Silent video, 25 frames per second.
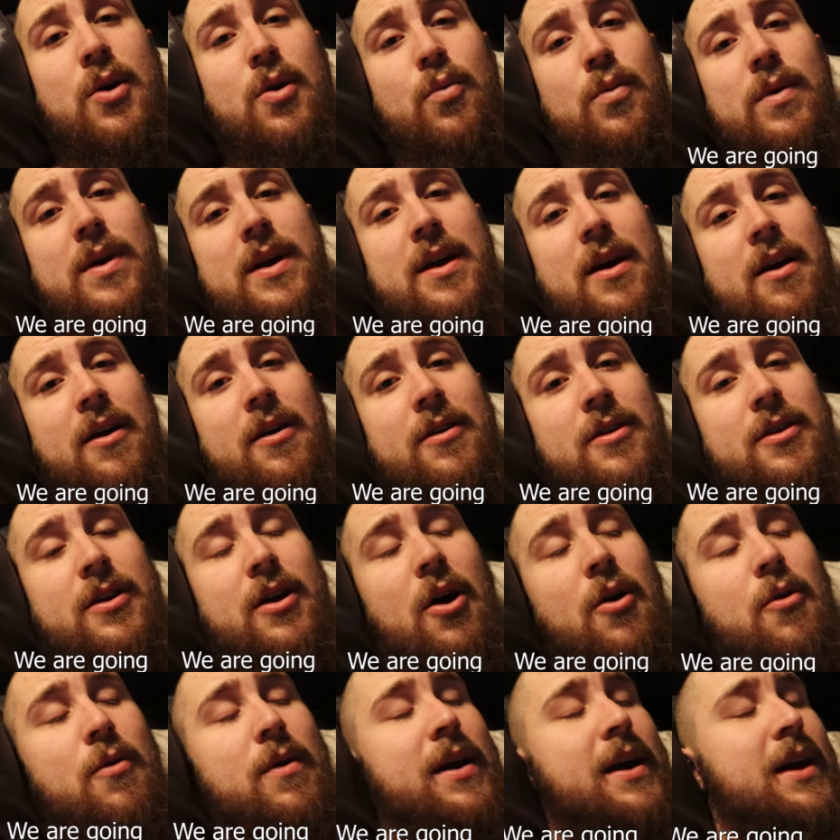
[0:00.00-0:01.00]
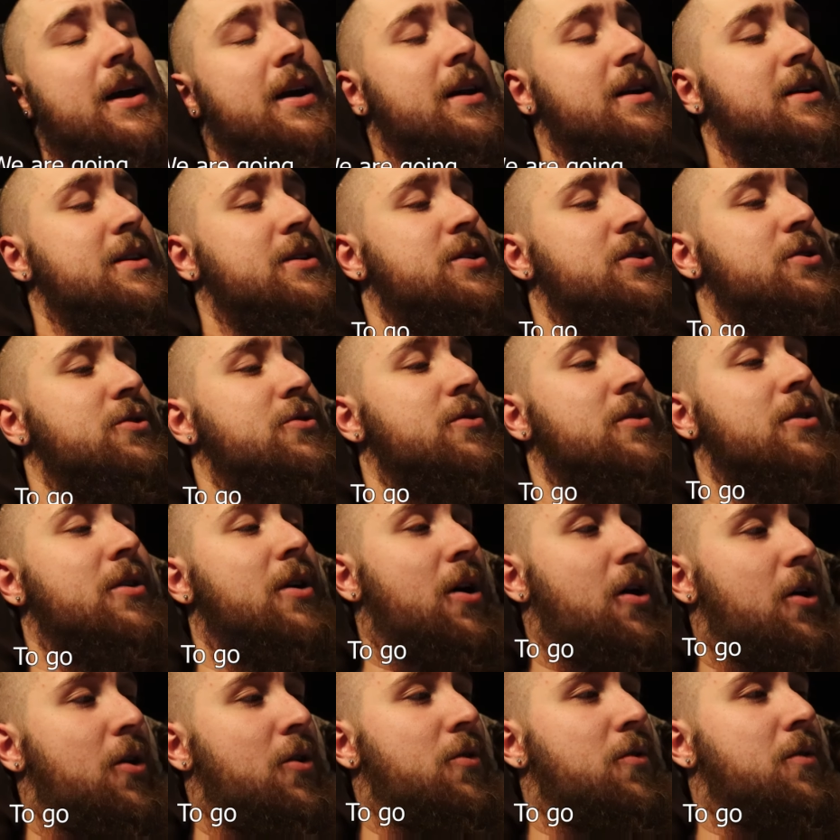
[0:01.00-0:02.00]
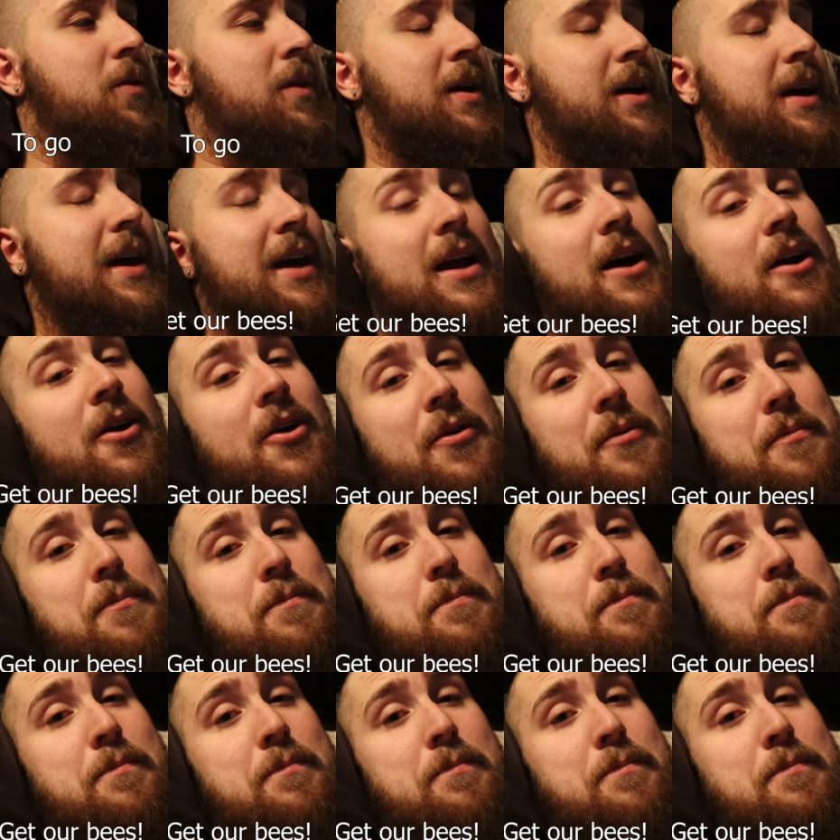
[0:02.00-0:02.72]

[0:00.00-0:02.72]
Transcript: We are going to go get our